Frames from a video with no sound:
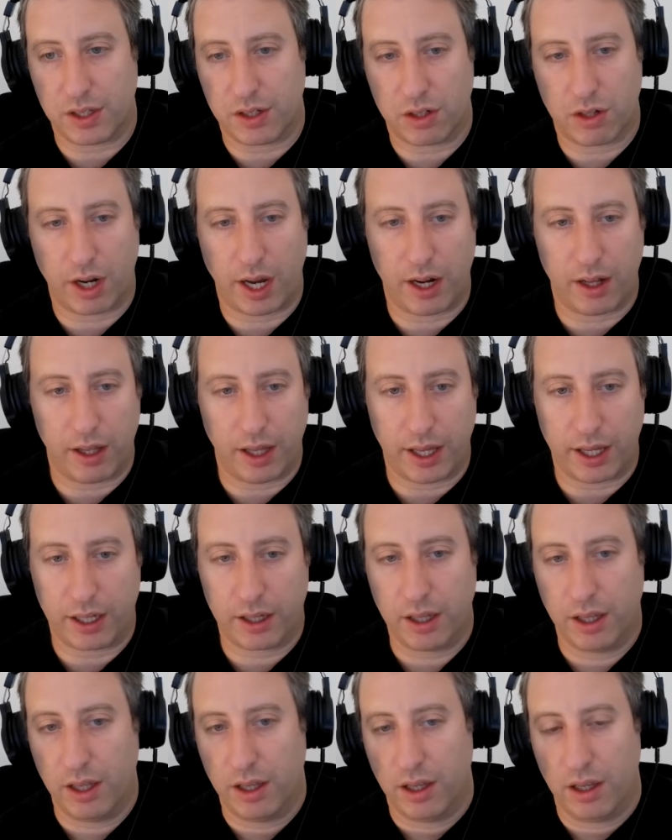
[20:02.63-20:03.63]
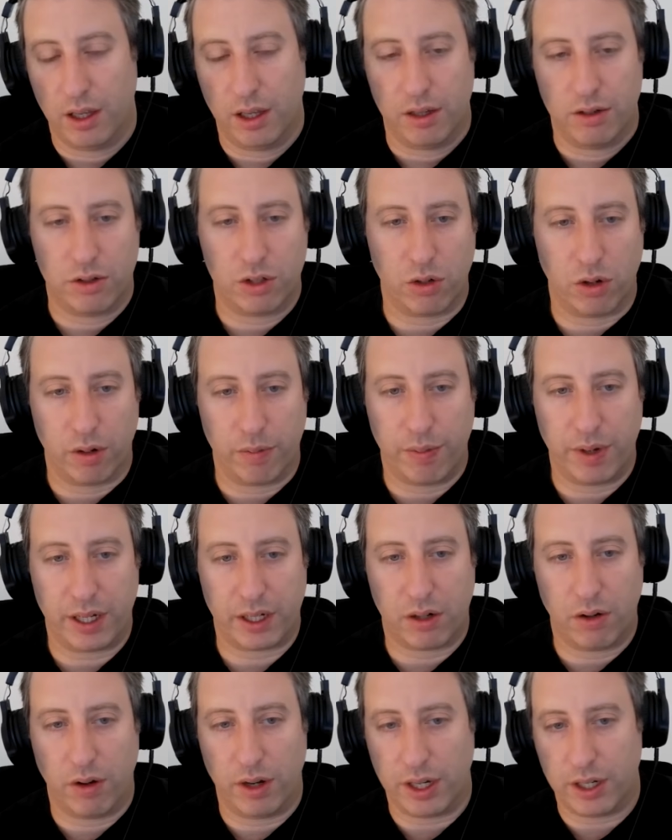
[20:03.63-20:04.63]
and try to like short
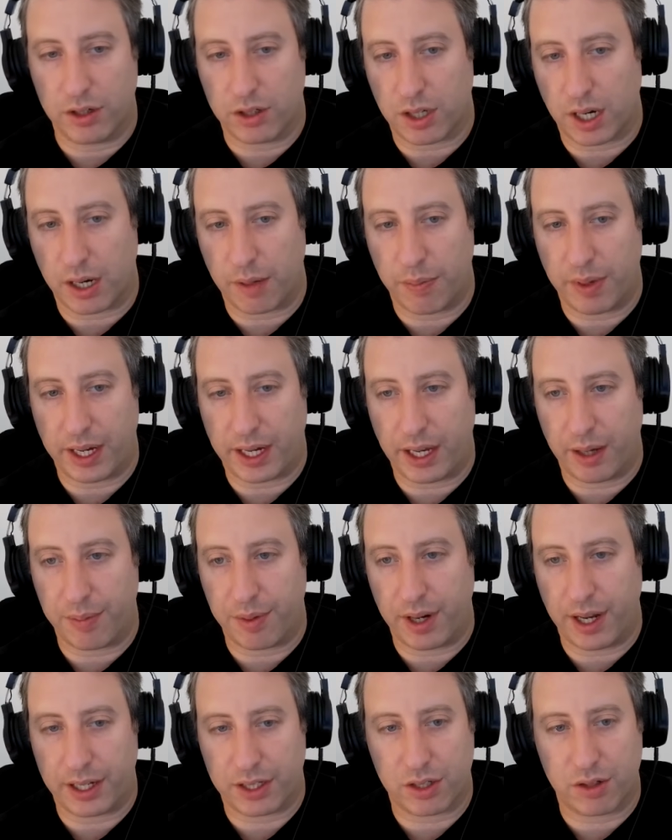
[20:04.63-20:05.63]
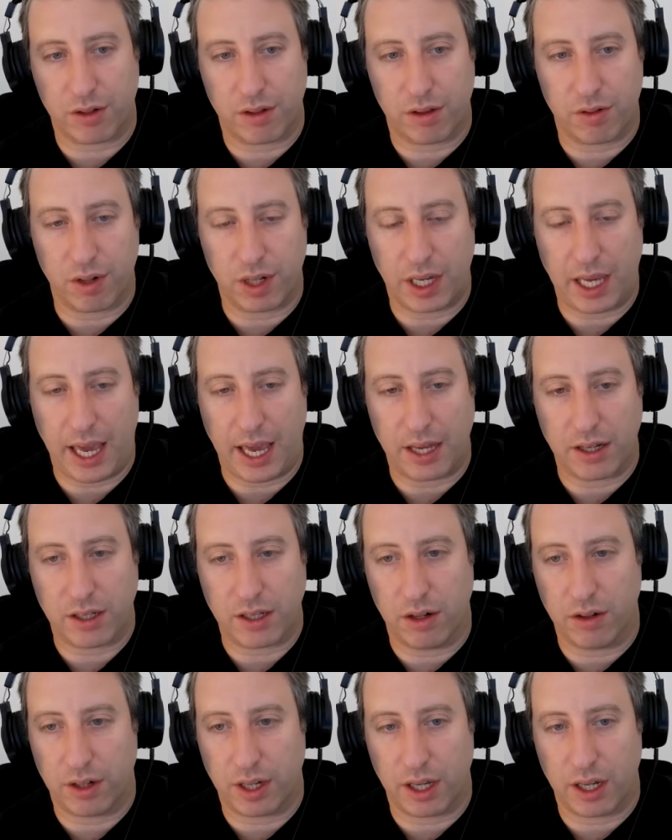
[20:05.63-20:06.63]
Bitcoin, trying to pick up an extra 3K a
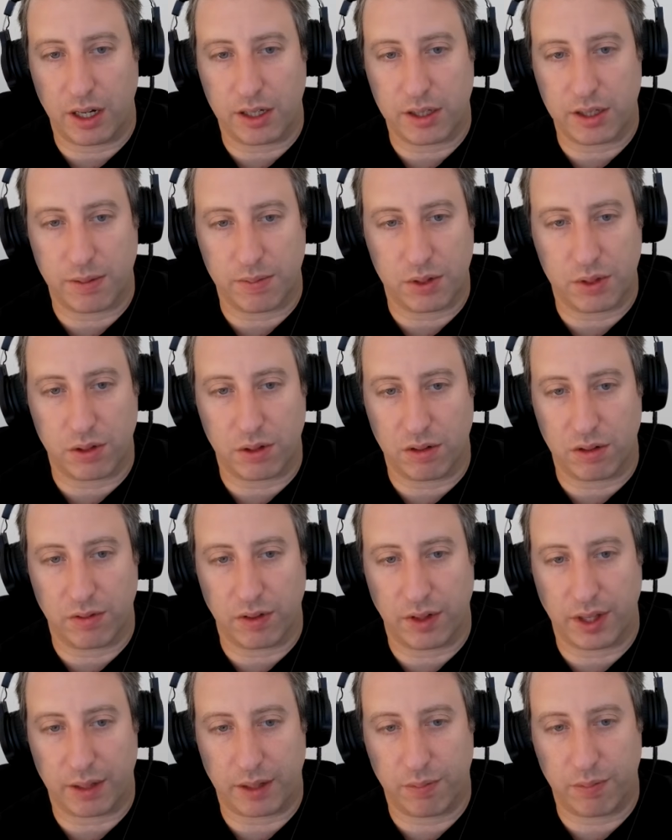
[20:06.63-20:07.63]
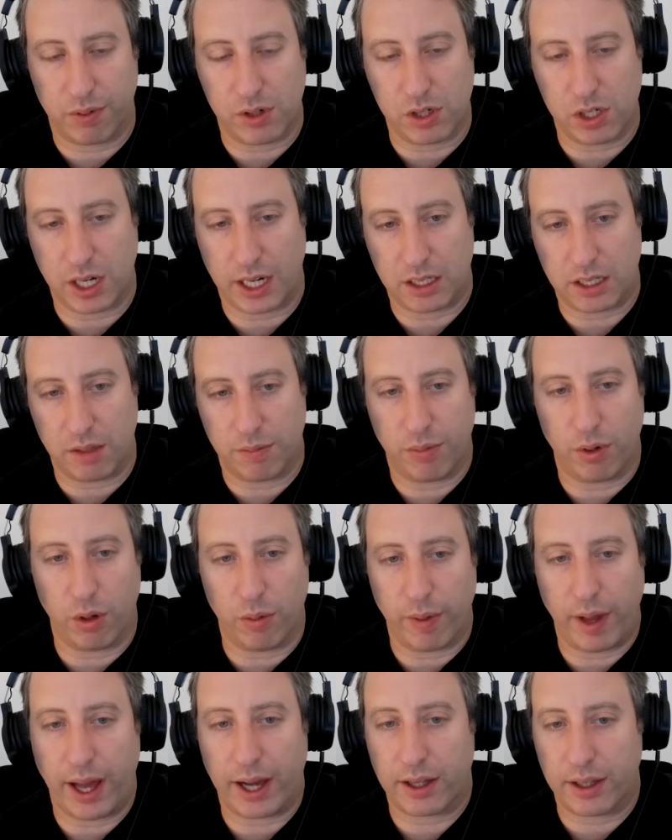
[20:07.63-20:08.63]
token on some sort of like projected
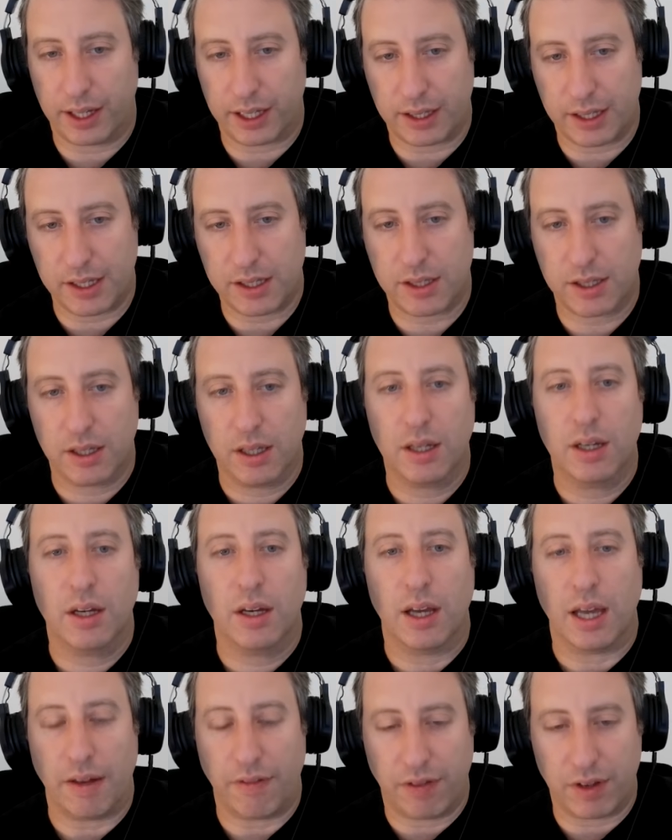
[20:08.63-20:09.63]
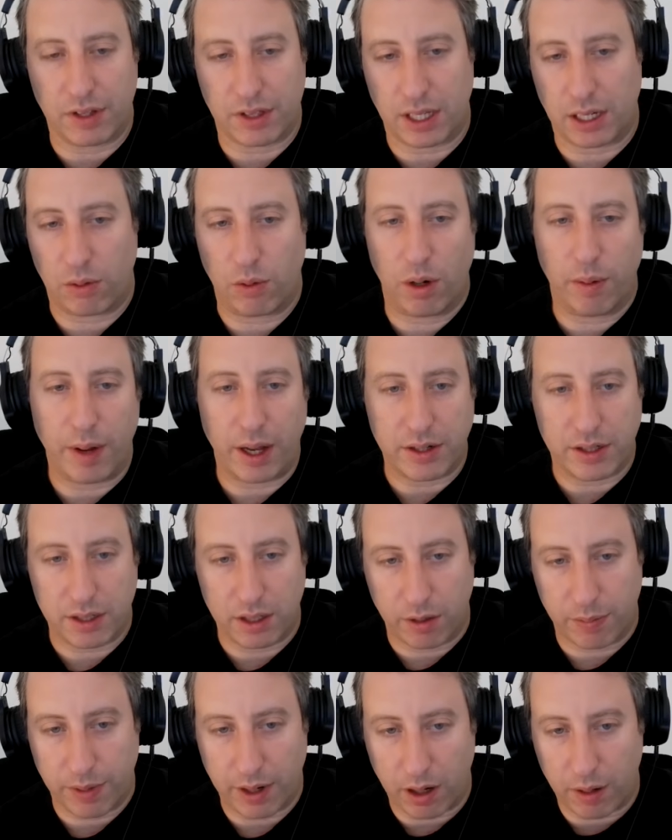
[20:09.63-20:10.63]
pullback. Like this, it feels like we're about to
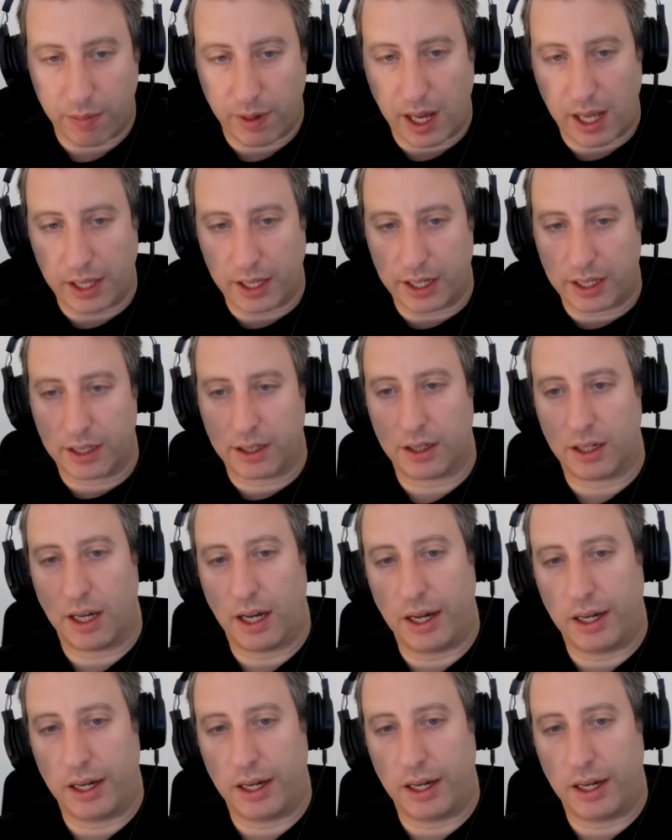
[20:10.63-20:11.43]
go parabolic.